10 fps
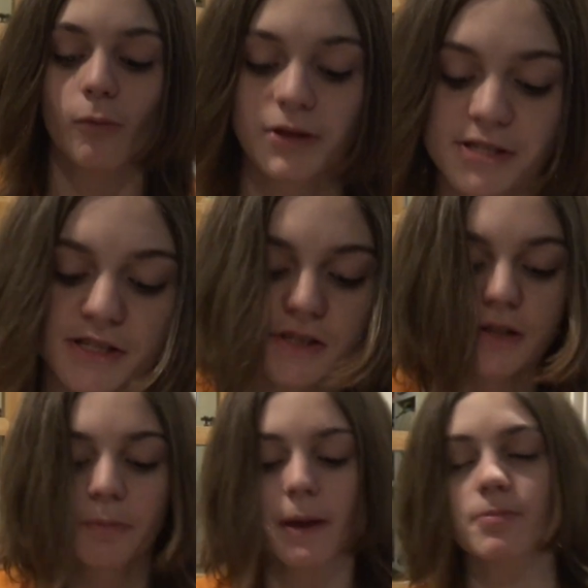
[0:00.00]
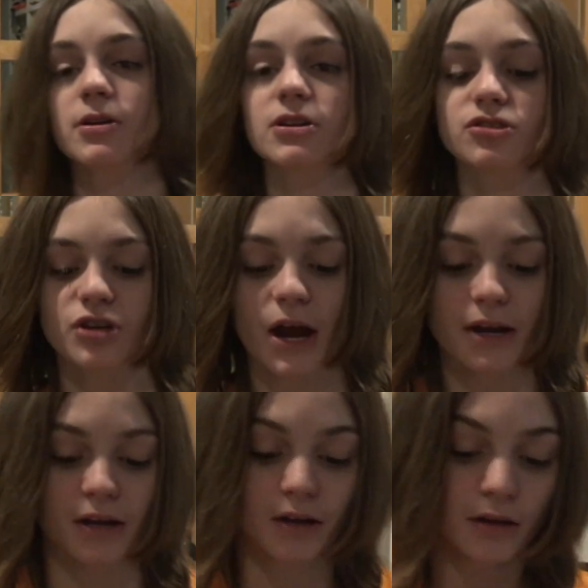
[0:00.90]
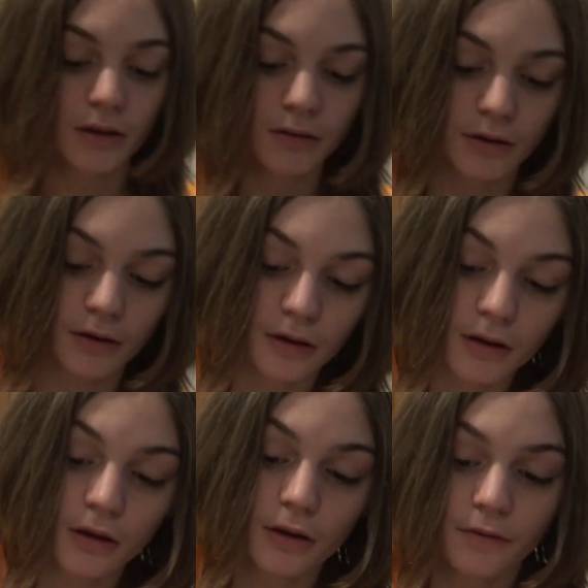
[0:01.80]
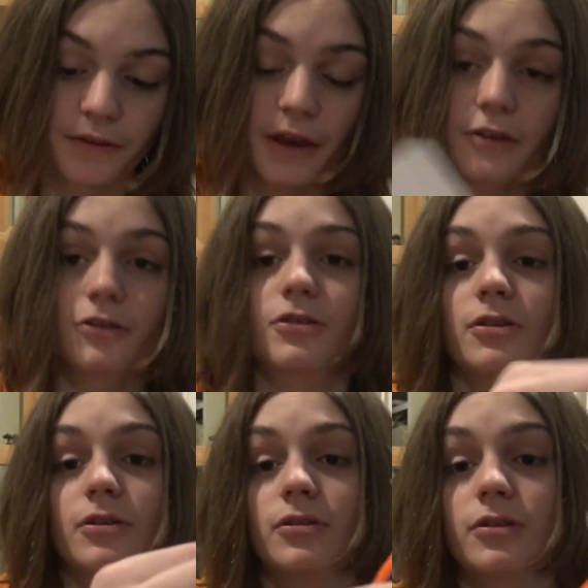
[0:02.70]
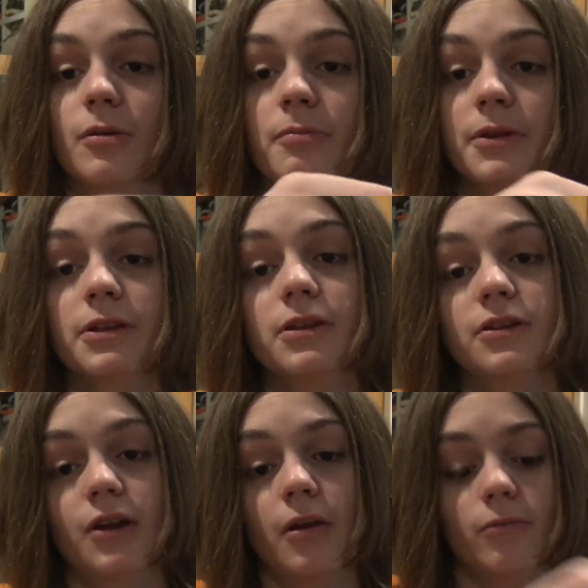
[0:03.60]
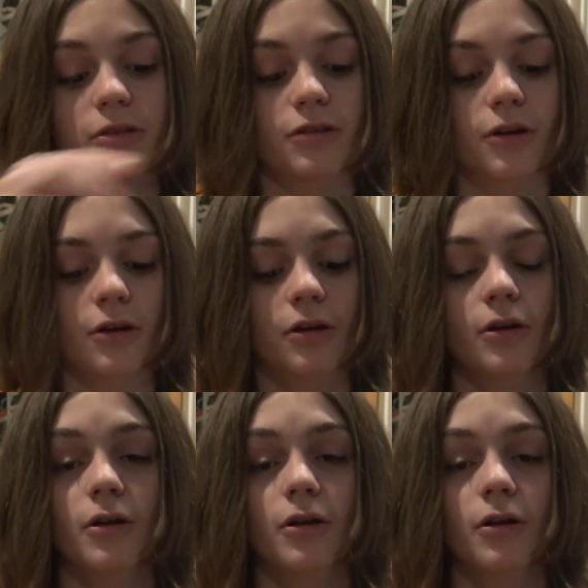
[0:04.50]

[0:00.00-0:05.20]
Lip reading: Once the paper is shiny, then you're completely done with your